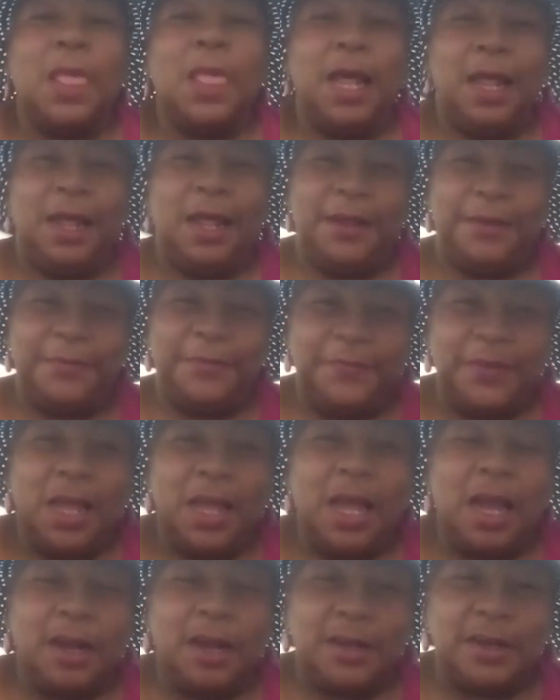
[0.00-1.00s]
of
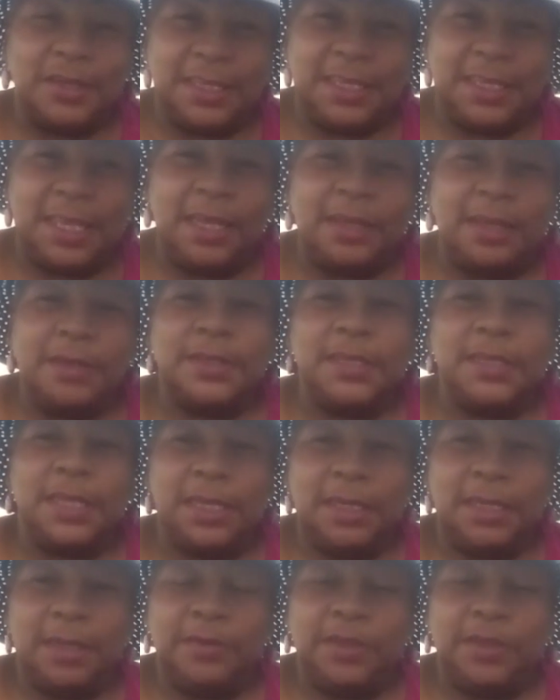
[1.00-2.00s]
ourselves
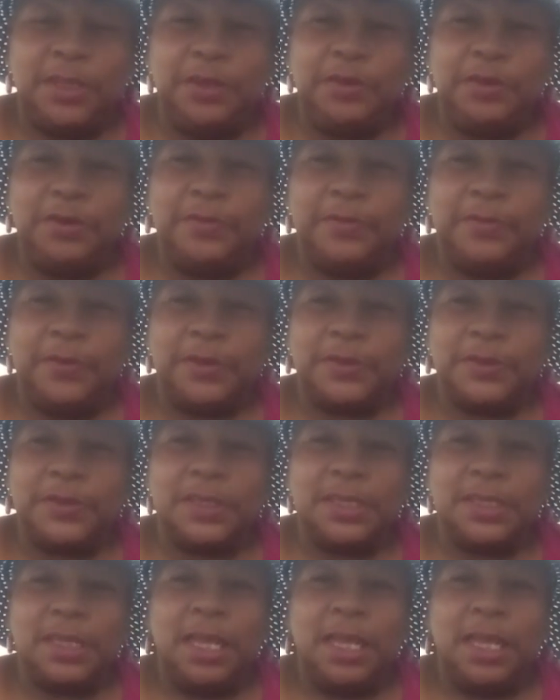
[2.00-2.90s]
and of the universe.